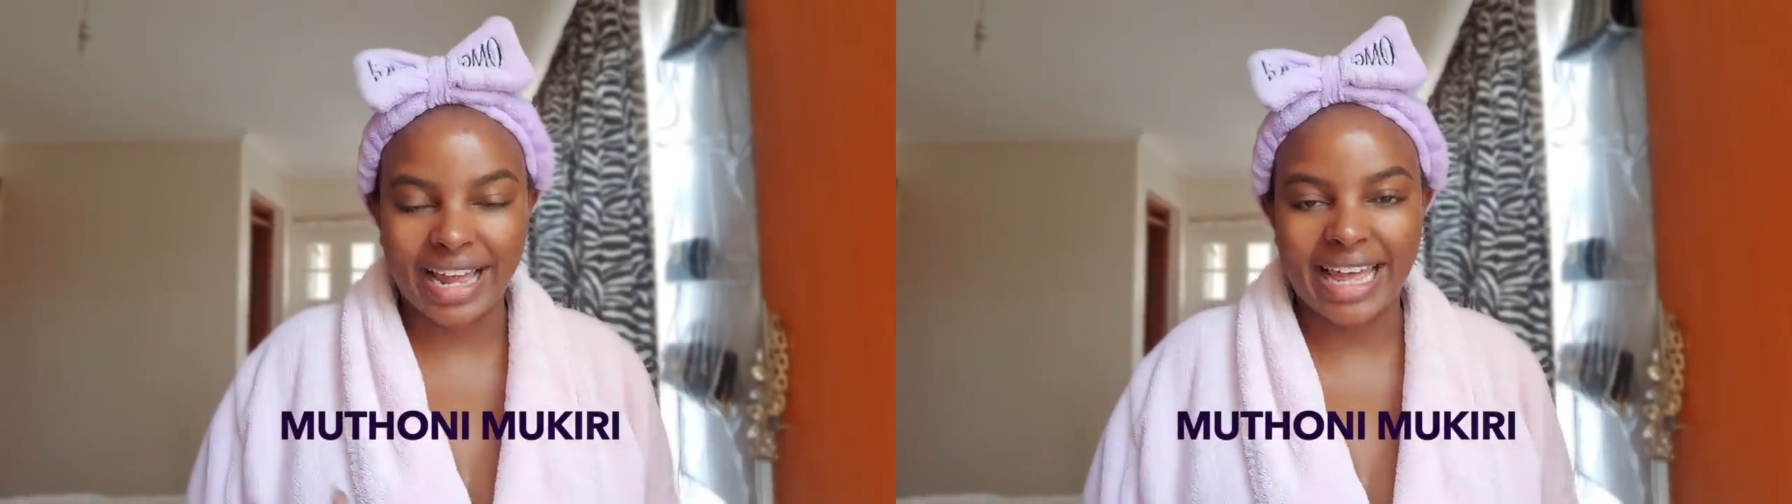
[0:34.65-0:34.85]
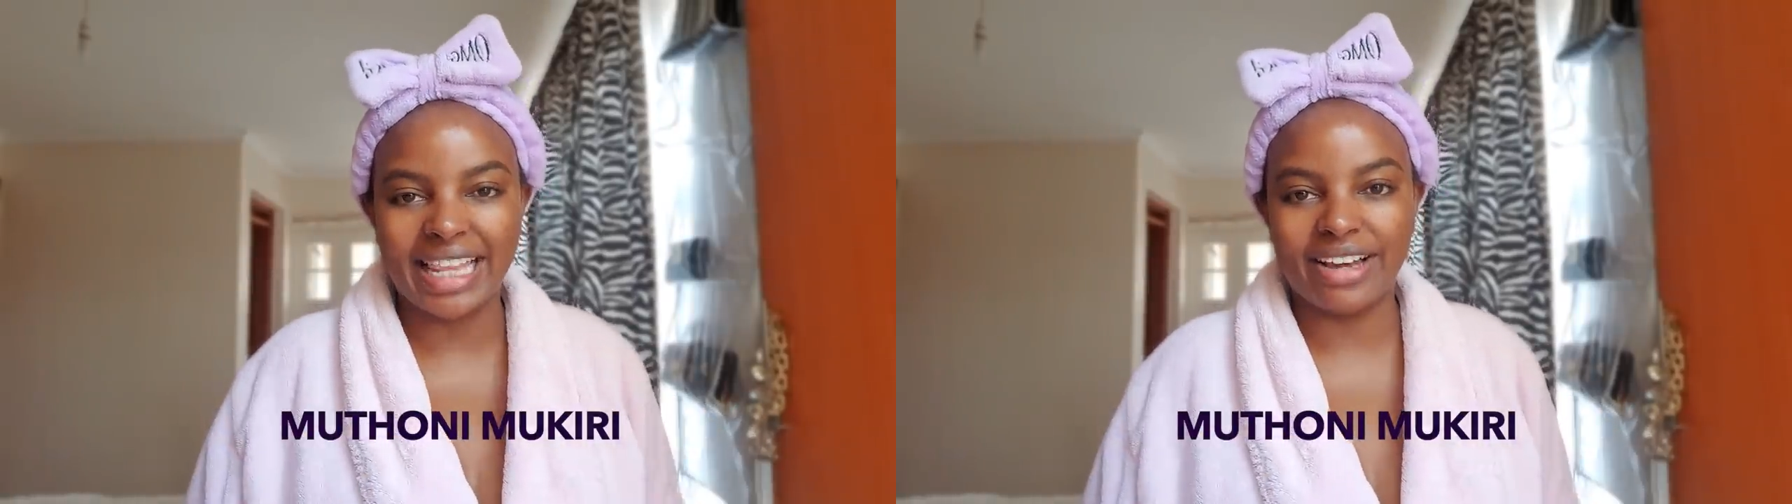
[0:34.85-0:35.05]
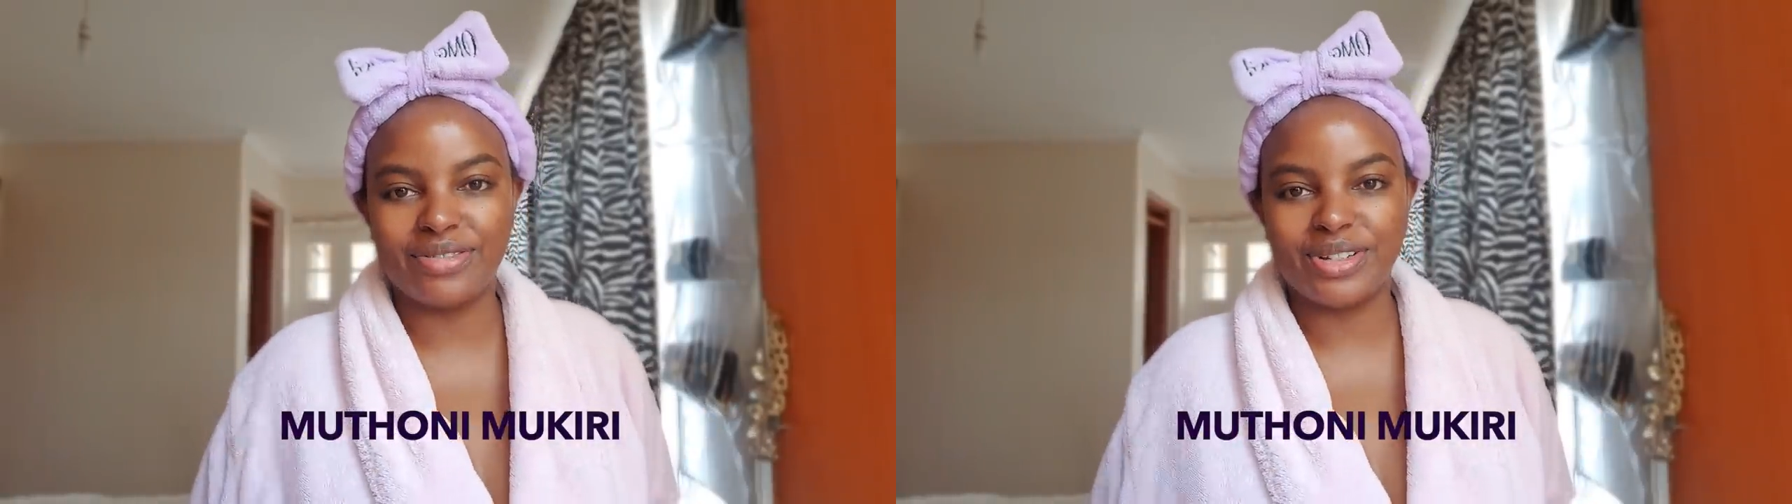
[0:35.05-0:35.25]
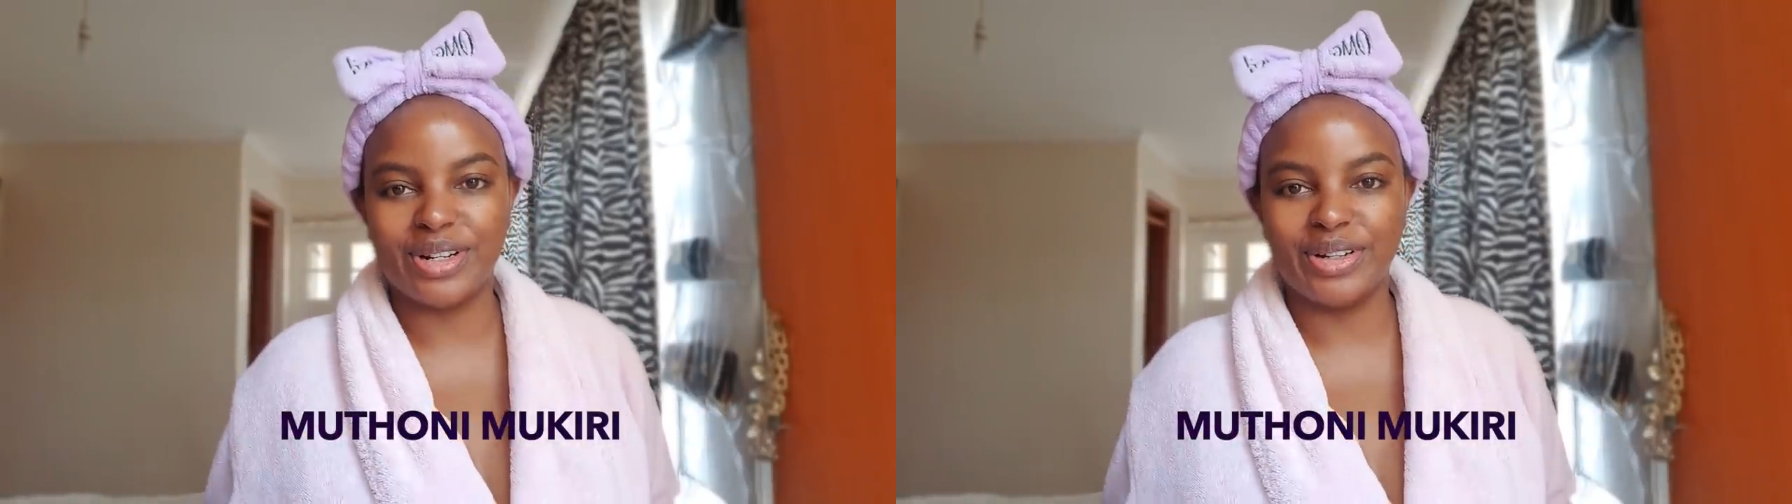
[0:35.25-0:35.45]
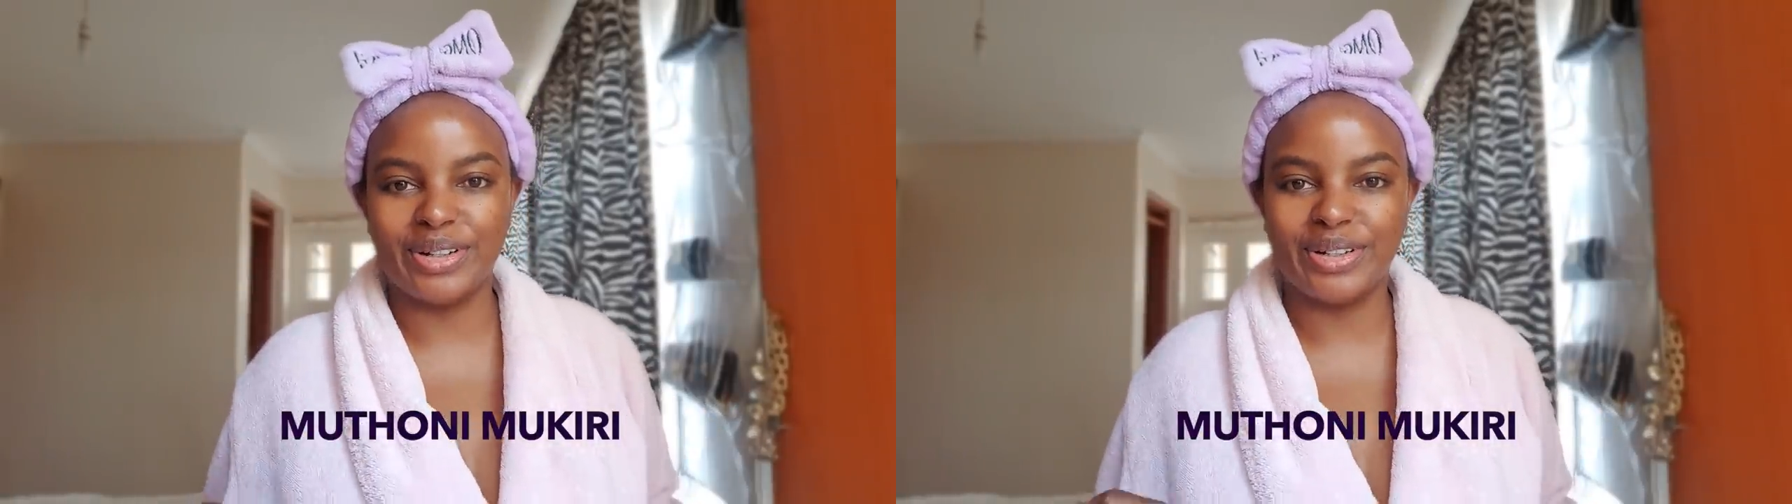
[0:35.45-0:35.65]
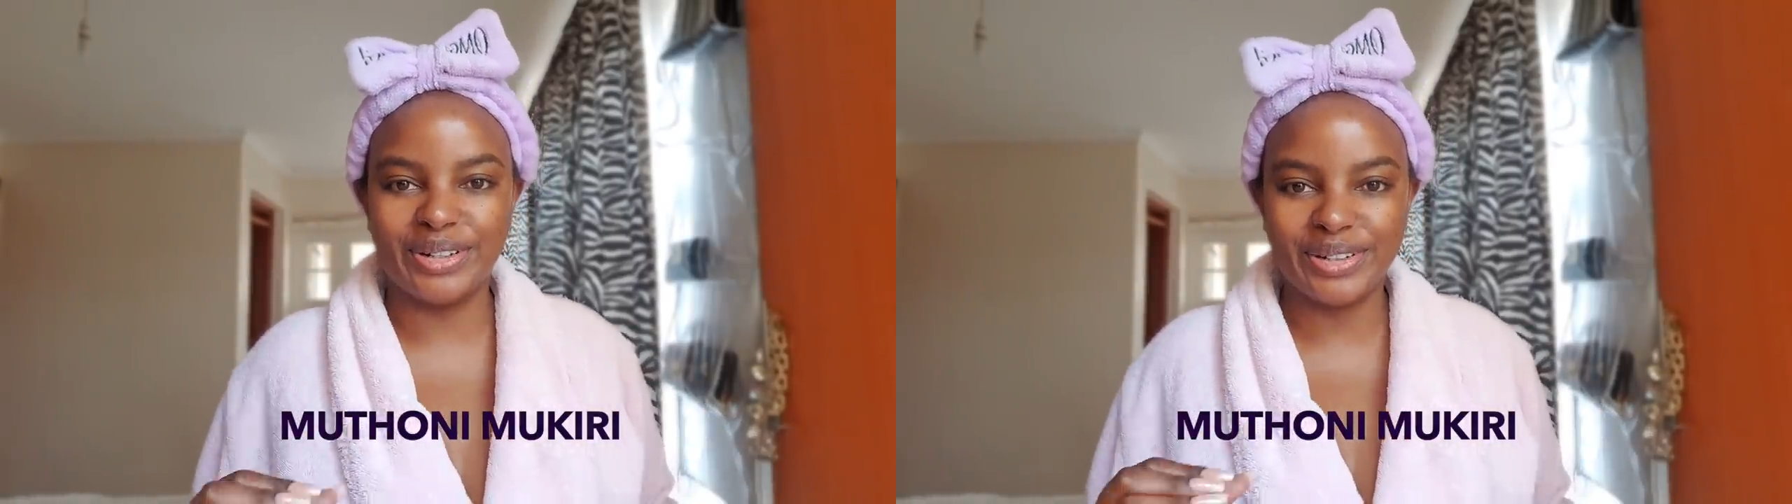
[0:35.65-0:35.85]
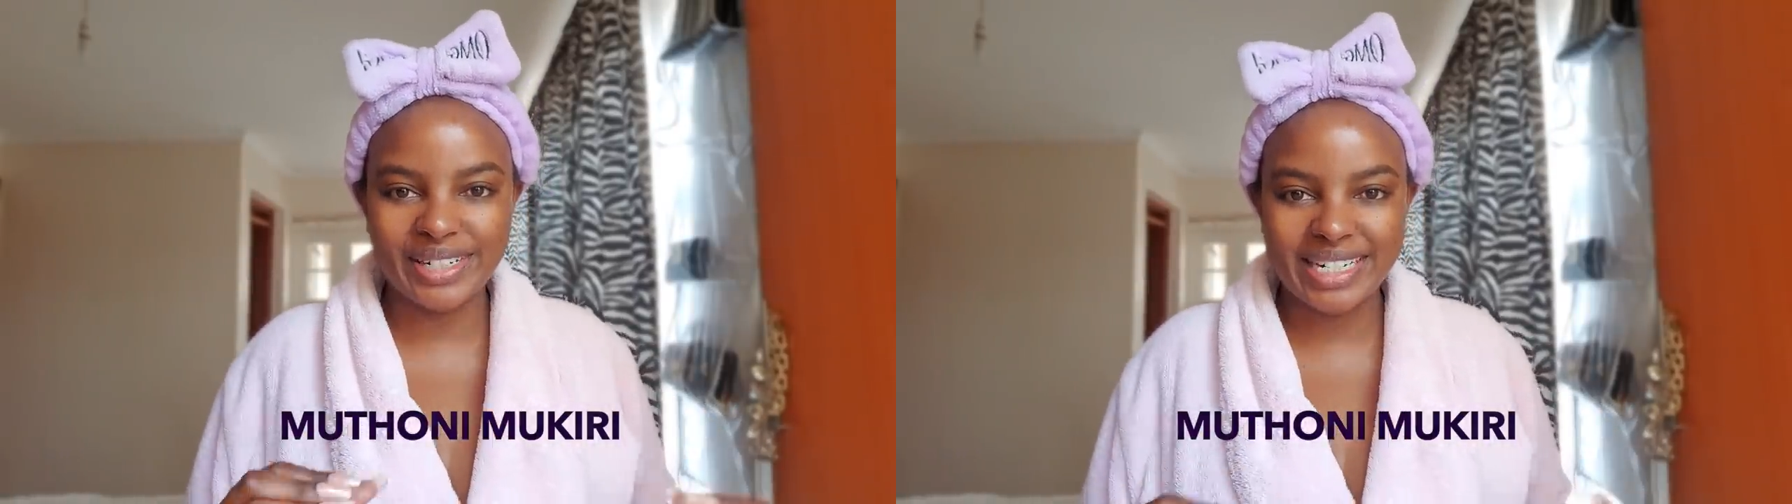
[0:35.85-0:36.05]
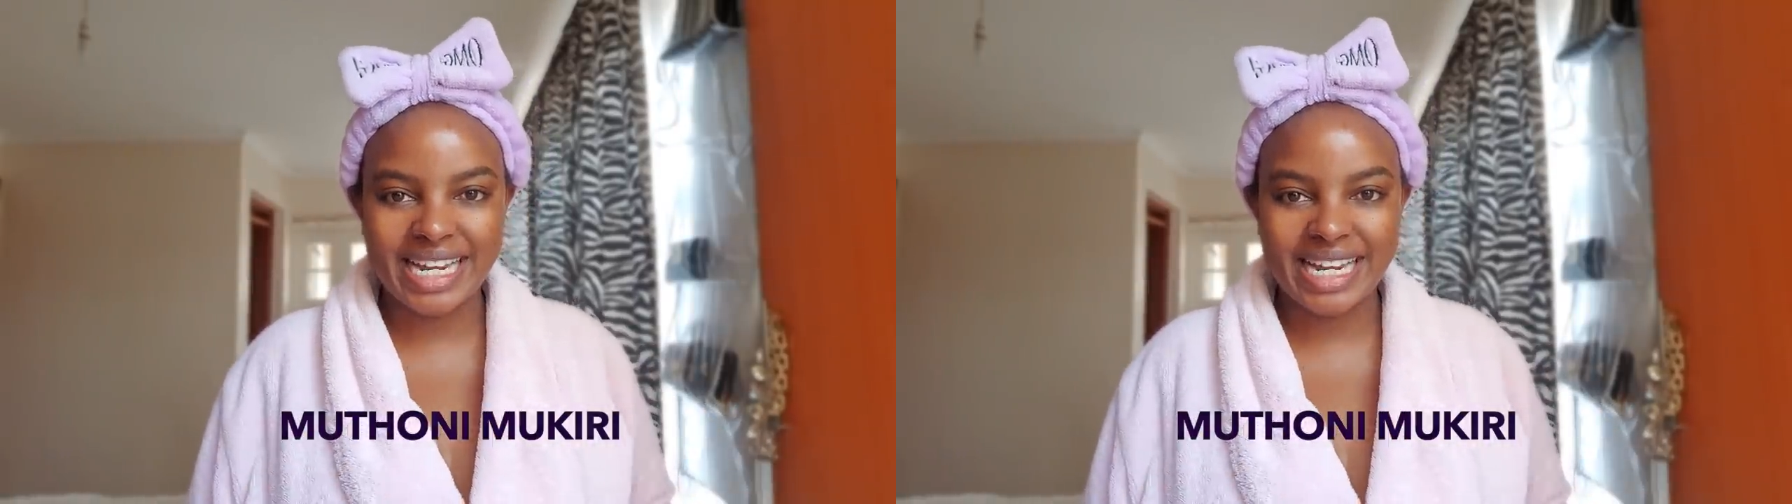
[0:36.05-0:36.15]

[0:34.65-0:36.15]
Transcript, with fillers: I love to look good.